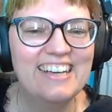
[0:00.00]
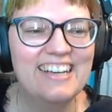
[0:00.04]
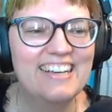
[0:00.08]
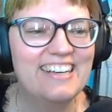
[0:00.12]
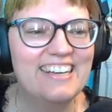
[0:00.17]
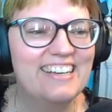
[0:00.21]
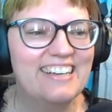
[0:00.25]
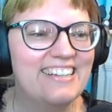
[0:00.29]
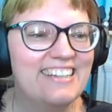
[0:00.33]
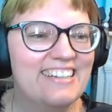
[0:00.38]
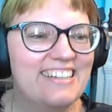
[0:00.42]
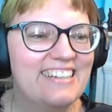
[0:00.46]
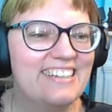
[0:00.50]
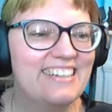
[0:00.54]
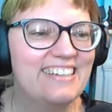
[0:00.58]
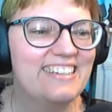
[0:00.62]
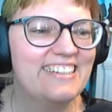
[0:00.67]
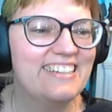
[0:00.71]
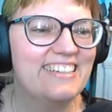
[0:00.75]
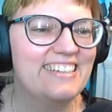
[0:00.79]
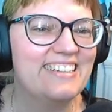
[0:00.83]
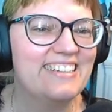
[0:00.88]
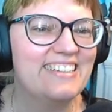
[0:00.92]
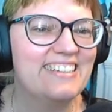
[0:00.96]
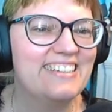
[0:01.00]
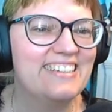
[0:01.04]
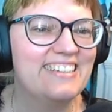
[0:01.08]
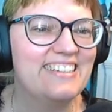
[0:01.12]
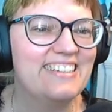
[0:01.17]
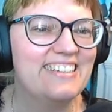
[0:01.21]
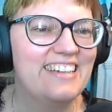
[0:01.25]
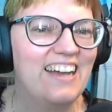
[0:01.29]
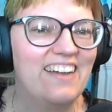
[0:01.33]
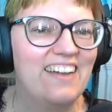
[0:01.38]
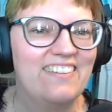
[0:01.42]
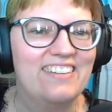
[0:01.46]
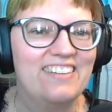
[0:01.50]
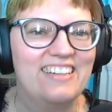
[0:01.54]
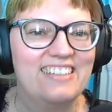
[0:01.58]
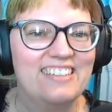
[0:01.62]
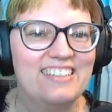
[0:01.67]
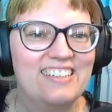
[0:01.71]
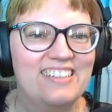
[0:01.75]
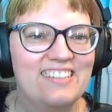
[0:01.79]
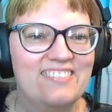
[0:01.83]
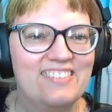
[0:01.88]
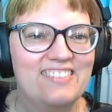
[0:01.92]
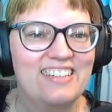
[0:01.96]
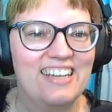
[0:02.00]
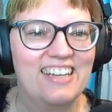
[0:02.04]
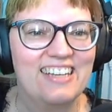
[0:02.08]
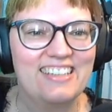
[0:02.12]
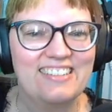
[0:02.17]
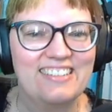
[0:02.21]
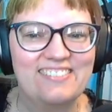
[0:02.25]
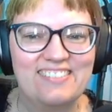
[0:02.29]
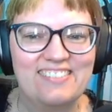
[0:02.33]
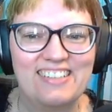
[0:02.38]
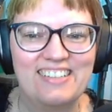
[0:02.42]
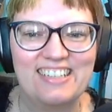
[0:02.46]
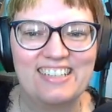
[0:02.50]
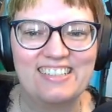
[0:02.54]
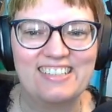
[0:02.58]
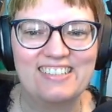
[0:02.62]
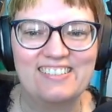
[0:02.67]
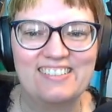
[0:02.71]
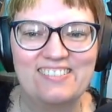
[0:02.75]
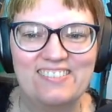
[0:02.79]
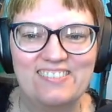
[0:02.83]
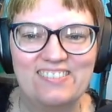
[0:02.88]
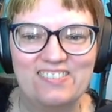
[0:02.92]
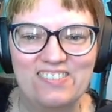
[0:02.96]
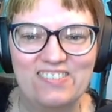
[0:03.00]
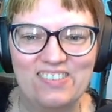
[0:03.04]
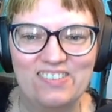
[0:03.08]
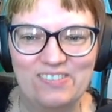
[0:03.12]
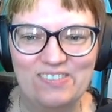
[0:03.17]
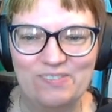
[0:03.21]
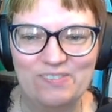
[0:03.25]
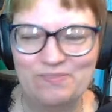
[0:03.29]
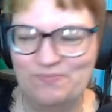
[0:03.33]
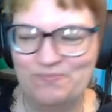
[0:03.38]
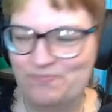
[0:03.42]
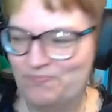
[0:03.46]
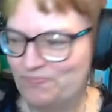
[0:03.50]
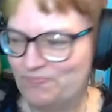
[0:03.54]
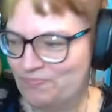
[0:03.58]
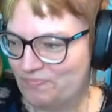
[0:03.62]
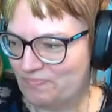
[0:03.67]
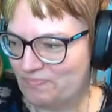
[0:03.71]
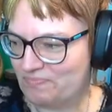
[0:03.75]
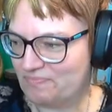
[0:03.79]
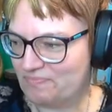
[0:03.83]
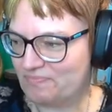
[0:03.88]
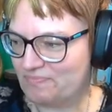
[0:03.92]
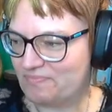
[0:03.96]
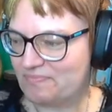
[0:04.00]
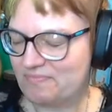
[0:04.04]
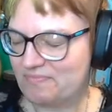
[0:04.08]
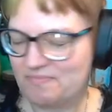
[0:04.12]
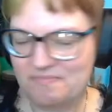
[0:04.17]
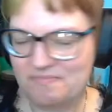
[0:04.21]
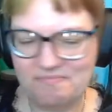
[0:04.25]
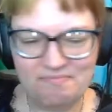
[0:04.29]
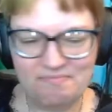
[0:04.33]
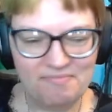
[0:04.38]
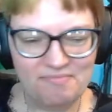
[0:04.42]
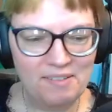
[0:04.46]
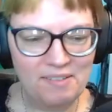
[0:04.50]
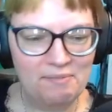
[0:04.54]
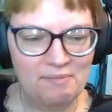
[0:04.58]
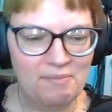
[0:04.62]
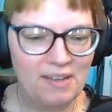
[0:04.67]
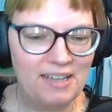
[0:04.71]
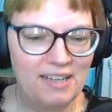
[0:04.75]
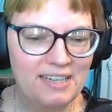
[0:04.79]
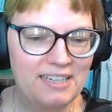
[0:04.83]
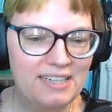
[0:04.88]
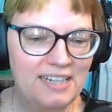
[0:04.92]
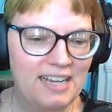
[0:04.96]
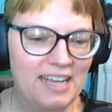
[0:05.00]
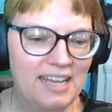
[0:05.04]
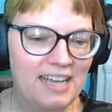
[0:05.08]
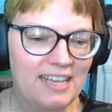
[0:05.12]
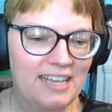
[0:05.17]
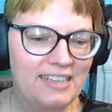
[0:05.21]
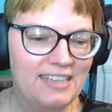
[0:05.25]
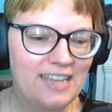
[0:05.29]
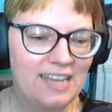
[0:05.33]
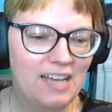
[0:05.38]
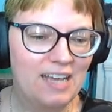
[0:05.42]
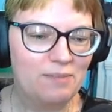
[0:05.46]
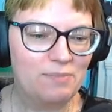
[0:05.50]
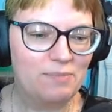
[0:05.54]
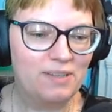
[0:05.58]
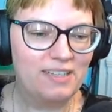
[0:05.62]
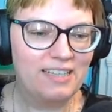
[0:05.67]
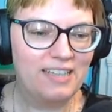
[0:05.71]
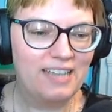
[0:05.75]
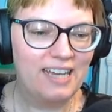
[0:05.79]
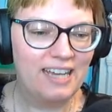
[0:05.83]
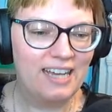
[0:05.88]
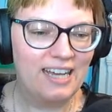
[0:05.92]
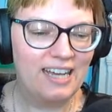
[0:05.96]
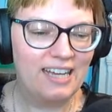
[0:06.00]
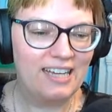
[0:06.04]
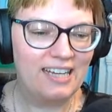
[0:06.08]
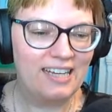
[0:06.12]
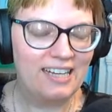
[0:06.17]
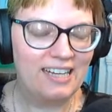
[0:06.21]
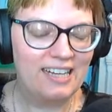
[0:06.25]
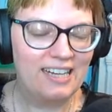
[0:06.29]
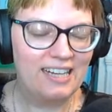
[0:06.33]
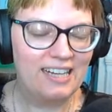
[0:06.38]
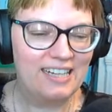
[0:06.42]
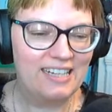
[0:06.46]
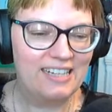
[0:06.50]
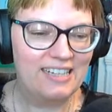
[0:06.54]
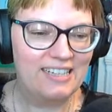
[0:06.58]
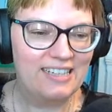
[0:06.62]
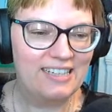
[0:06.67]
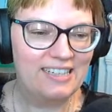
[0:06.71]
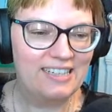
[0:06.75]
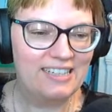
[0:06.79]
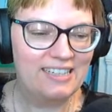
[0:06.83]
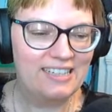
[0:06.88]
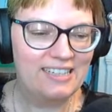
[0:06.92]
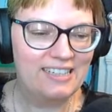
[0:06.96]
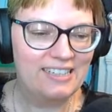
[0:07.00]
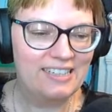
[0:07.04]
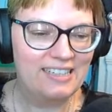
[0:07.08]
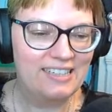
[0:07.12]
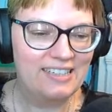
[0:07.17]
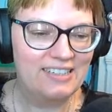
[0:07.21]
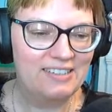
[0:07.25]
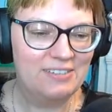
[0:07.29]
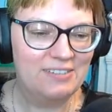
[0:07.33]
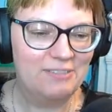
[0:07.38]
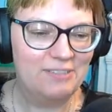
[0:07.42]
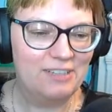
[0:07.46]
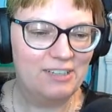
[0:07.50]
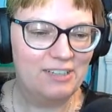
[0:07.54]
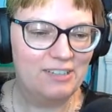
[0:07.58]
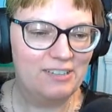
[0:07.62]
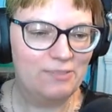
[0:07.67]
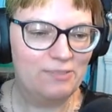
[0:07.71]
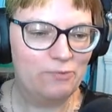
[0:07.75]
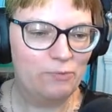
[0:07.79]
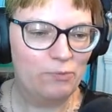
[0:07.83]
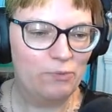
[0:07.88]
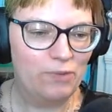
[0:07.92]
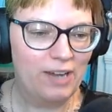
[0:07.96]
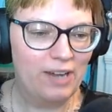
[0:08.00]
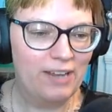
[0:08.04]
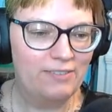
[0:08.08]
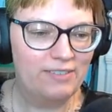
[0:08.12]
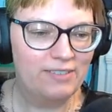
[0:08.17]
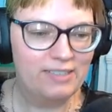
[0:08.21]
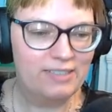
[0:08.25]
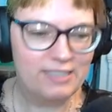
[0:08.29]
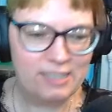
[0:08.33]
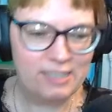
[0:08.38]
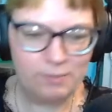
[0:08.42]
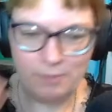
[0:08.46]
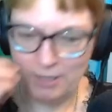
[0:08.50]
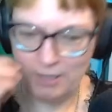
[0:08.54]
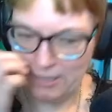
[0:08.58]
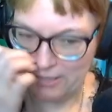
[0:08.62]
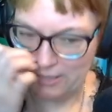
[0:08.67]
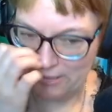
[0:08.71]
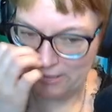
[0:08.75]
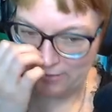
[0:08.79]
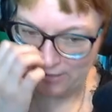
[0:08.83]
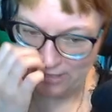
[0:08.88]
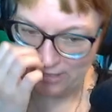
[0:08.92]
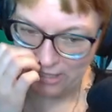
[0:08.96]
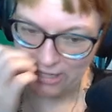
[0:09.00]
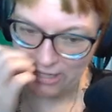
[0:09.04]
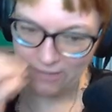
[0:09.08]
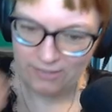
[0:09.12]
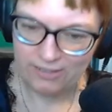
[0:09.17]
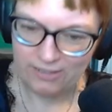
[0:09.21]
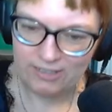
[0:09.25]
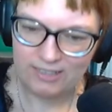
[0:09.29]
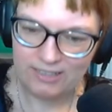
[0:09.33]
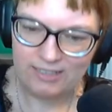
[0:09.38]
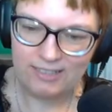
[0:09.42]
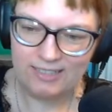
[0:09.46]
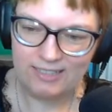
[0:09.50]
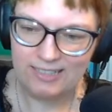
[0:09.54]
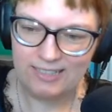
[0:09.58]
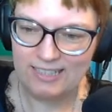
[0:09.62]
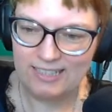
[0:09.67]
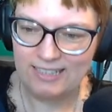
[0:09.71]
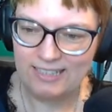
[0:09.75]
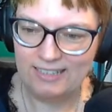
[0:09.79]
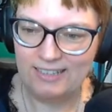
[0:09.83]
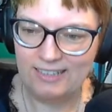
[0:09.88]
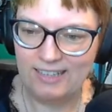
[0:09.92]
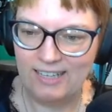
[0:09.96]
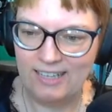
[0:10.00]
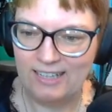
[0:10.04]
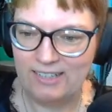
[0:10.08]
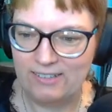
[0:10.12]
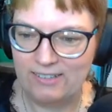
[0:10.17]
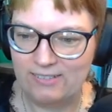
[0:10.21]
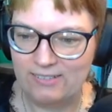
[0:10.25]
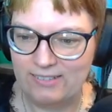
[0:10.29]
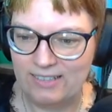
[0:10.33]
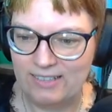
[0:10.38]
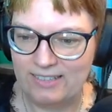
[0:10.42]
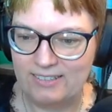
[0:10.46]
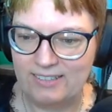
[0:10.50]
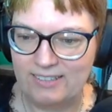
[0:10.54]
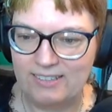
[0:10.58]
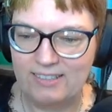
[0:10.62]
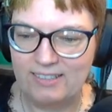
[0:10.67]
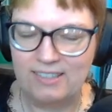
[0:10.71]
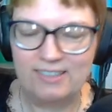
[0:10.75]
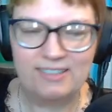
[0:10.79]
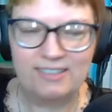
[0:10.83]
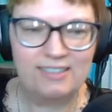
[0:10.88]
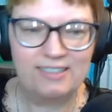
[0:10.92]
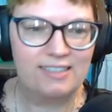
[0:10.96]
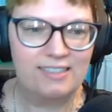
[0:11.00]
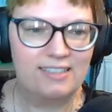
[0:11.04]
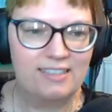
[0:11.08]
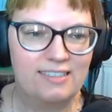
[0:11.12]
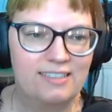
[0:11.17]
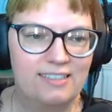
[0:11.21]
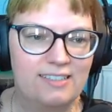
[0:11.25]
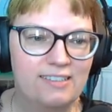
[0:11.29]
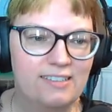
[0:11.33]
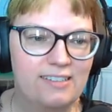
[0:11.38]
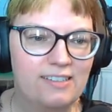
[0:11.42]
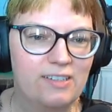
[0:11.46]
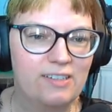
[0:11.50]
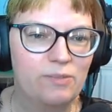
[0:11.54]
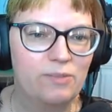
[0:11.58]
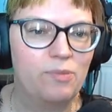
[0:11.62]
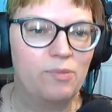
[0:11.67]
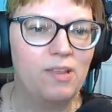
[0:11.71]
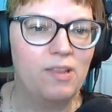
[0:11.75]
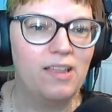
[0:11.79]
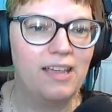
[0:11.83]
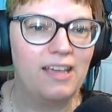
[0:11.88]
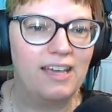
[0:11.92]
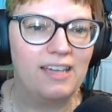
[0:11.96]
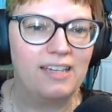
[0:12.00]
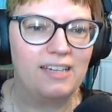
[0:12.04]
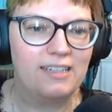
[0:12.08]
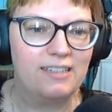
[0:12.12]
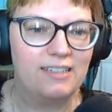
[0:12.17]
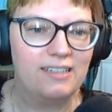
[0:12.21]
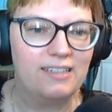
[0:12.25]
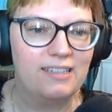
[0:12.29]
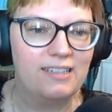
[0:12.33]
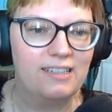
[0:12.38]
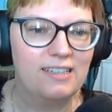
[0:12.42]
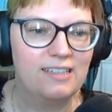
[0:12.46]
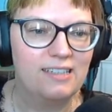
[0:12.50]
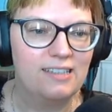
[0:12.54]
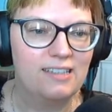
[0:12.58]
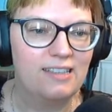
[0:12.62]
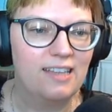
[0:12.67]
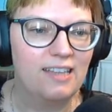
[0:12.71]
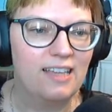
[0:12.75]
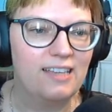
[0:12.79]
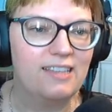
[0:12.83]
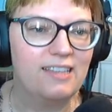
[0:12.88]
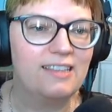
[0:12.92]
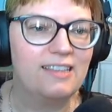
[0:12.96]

All right, good. We got two of them. I might add that. But yeah, when ravens speak to each other, they don't necessarily complain like